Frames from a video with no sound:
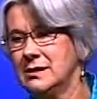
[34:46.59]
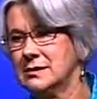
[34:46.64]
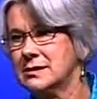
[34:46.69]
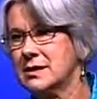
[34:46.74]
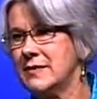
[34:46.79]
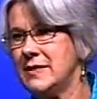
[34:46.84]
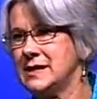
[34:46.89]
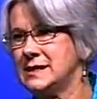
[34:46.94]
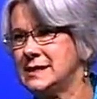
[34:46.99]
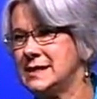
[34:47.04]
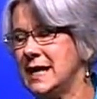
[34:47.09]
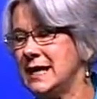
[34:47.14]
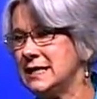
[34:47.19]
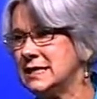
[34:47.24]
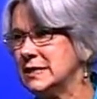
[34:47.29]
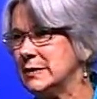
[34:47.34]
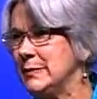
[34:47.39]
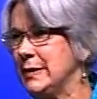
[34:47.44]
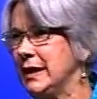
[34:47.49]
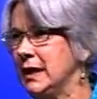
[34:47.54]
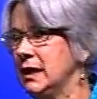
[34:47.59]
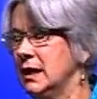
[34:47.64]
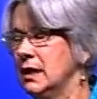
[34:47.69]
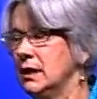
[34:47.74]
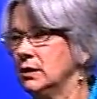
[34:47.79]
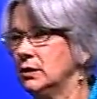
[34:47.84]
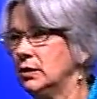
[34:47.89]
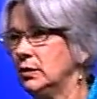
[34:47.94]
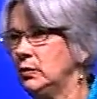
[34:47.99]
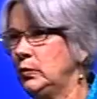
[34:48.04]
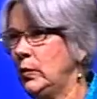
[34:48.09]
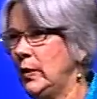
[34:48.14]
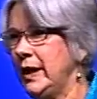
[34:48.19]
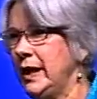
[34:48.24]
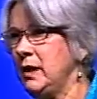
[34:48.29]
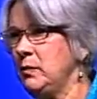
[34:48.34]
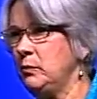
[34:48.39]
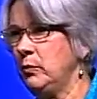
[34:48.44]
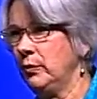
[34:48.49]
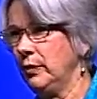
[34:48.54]
So they said to me, could
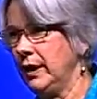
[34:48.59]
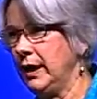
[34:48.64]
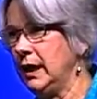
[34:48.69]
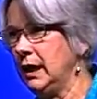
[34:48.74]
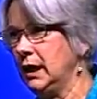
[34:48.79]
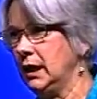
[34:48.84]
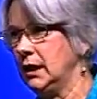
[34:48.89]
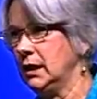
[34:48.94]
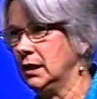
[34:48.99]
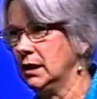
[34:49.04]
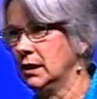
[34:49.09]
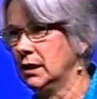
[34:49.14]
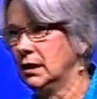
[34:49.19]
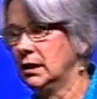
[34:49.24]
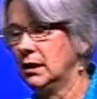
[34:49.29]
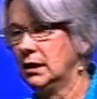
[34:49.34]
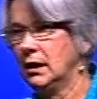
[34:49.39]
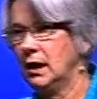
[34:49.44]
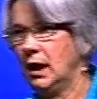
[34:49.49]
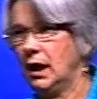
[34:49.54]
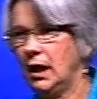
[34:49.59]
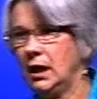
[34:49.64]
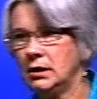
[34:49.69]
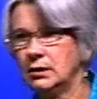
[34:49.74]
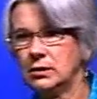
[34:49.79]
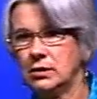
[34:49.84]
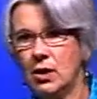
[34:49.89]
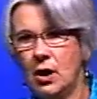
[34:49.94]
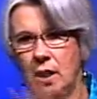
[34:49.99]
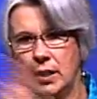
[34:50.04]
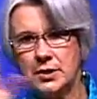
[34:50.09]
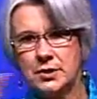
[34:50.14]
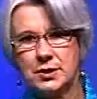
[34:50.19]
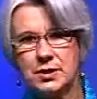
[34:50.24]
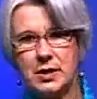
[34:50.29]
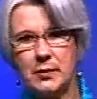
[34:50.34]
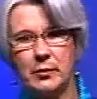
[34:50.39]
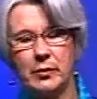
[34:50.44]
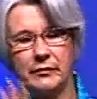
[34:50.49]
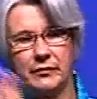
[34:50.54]
we bring a
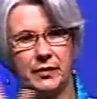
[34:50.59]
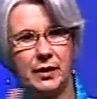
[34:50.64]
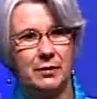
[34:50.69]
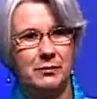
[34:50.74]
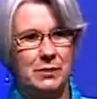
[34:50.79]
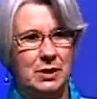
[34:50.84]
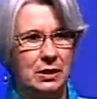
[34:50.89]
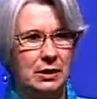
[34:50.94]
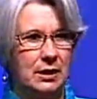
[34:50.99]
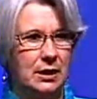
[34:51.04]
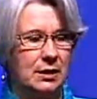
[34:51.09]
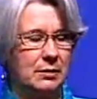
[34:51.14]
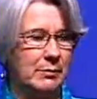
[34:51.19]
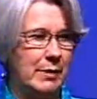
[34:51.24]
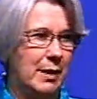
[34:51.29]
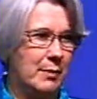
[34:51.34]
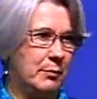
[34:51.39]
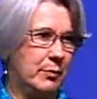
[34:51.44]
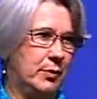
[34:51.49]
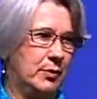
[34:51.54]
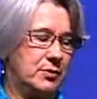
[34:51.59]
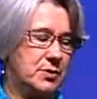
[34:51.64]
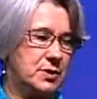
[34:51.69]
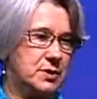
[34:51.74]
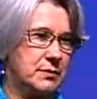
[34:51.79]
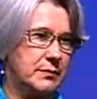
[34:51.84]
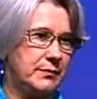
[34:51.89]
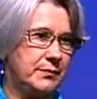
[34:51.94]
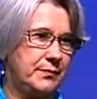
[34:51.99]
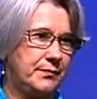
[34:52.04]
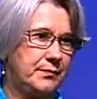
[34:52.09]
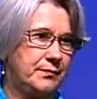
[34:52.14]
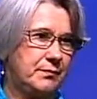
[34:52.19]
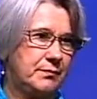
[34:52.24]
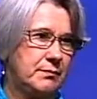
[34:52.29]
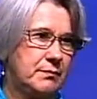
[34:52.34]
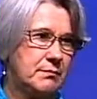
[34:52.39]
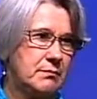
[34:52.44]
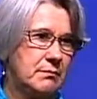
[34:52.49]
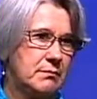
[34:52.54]
large number of community members
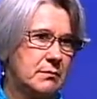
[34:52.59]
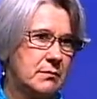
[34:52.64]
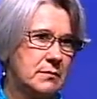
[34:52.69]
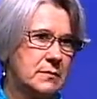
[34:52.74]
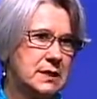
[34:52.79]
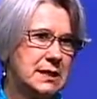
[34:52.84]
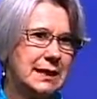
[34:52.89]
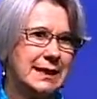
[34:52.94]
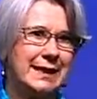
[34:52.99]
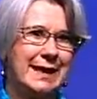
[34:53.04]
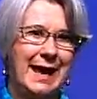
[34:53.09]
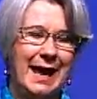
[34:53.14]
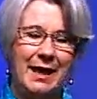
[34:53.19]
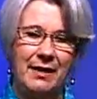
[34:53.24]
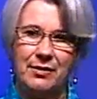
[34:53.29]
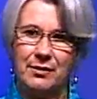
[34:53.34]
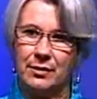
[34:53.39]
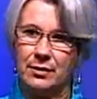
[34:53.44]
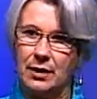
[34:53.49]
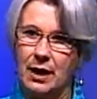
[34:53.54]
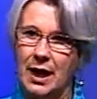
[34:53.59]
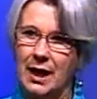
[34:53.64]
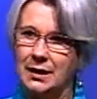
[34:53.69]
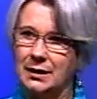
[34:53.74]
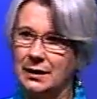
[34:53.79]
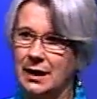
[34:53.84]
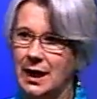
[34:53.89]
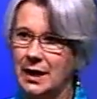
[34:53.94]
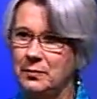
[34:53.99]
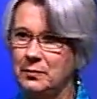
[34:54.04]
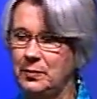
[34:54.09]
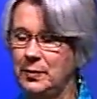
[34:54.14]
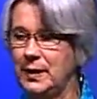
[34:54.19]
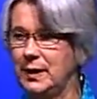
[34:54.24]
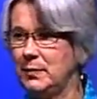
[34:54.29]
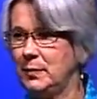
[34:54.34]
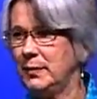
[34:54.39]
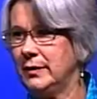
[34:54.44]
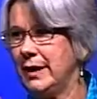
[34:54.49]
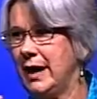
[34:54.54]
together and let
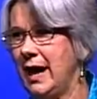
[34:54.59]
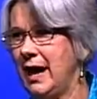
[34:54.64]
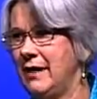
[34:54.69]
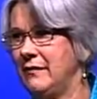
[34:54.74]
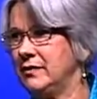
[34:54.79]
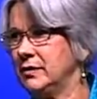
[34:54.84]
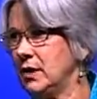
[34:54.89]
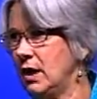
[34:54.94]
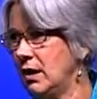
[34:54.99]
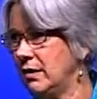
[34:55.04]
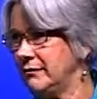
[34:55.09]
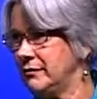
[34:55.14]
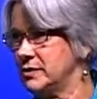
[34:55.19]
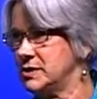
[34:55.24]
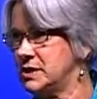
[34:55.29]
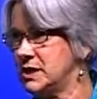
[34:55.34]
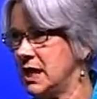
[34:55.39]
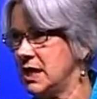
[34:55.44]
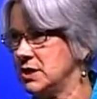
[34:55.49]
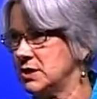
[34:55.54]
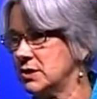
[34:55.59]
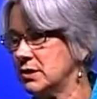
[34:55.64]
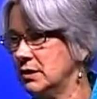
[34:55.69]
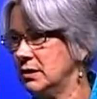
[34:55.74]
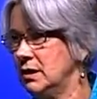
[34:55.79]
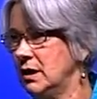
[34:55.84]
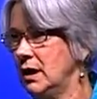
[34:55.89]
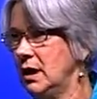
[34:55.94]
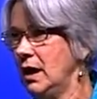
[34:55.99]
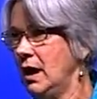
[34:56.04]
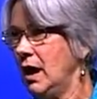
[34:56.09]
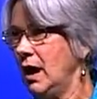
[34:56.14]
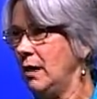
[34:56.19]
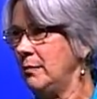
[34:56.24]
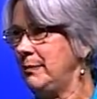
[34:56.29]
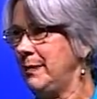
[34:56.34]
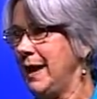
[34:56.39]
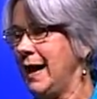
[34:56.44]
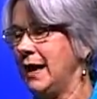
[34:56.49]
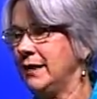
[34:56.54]
people have a conversation
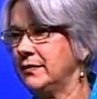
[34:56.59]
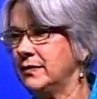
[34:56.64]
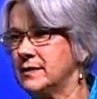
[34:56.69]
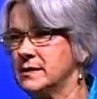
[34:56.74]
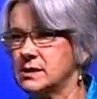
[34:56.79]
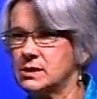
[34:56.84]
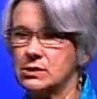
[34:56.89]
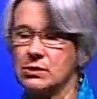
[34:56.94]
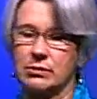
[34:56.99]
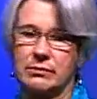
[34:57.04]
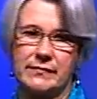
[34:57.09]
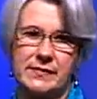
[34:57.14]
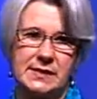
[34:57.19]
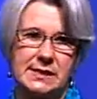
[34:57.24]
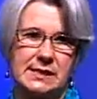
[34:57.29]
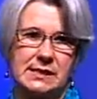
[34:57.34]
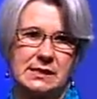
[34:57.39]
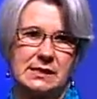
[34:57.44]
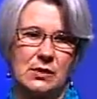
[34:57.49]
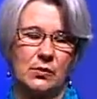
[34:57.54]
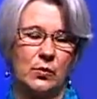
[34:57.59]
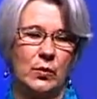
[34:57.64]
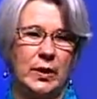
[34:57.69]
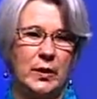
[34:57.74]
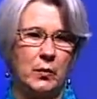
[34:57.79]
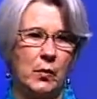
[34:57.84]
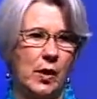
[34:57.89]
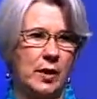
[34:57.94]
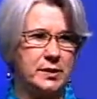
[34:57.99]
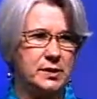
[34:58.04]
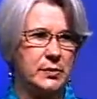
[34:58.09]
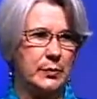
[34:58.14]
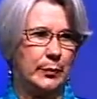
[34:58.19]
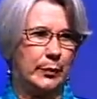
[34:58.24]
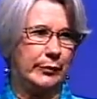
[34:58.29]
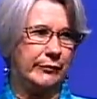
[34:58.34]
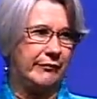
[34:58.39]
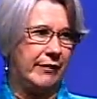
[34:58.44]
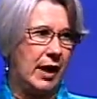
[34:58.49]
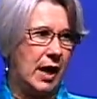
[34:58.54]
about the services that we want to
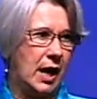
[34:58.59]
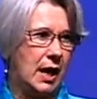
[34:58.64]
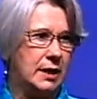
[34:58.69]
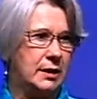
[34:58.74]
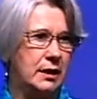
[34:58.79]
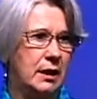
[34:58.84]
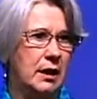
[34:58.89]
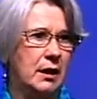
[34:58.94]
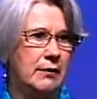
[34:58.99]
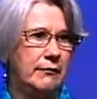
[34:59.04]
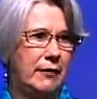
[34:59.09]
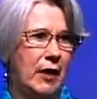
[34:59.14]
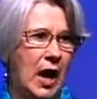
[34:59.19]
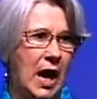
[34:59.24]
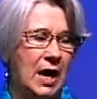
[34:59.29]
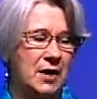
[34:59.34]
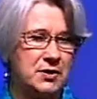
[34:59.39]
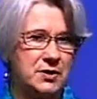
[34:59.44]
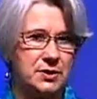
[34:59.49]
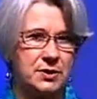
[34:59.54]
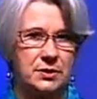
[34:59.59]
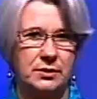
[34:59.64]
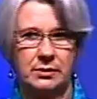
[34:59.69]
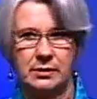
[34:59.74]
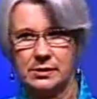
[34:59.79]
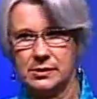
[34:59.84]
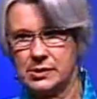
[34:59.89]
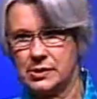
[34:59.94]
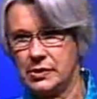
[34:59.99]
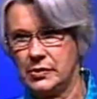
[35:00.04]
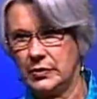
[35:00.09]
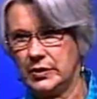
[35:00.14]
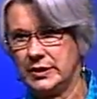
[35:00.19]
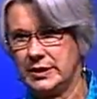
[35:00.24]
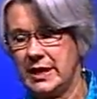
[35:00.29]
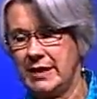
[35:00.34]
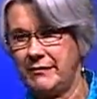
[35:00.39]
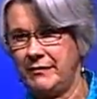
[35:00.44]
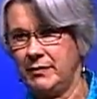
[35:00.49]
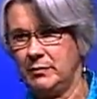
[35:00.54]
provide for our students who are
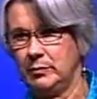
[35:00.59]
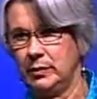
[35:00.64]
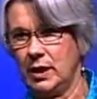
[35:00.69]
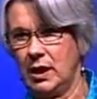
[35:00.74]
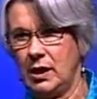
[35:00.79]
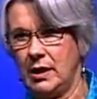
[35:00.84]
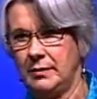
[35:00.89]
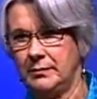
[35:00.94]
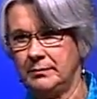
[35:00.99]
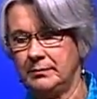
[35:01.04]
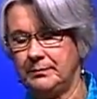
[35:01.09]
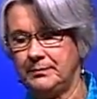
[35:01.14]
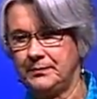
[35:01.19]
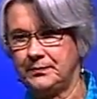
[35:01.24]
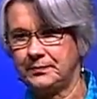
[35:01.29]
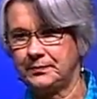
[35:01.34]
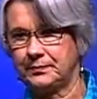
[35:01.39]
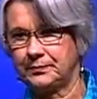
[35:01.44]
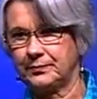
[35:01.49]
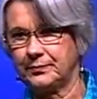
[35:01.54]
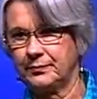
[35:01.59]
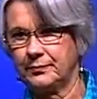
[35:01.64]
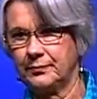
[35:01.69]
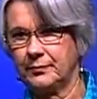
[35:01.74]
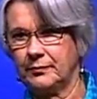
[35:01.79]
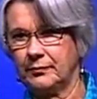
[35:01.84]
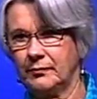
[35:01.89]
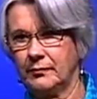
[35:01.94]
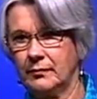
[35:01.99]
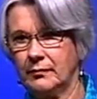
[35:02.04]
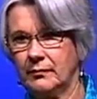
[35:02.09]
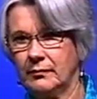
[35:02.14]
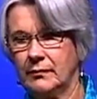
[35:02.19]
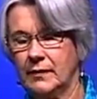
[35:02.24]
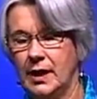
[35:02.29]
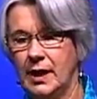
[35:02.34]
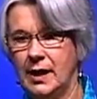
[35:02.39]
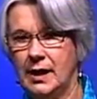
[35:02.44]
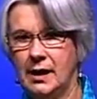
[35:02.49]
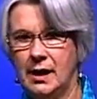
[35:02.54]
deaf and blind.
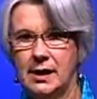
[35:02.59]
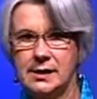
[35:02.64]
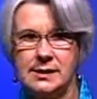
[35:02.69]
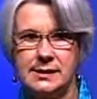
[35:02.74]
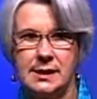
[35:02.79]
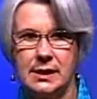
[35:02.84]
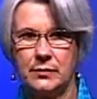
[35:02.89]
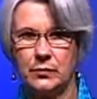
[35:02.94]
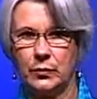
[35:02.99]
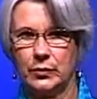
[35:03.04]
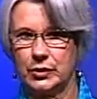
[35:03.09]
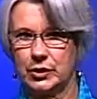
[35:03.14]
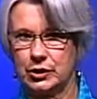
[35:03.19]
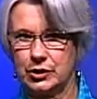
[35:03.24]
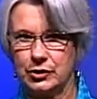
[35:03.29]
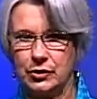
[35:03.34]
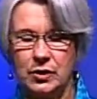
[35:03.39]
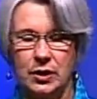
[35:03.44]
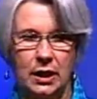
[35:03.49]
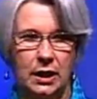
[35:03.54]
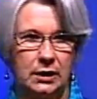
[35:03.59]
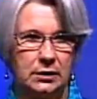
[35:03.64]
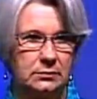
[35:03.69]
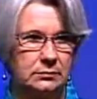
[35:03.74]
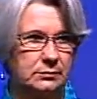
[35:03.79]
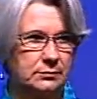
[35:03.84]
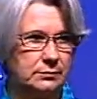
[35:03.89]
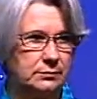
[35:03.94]
And I said, well, sure.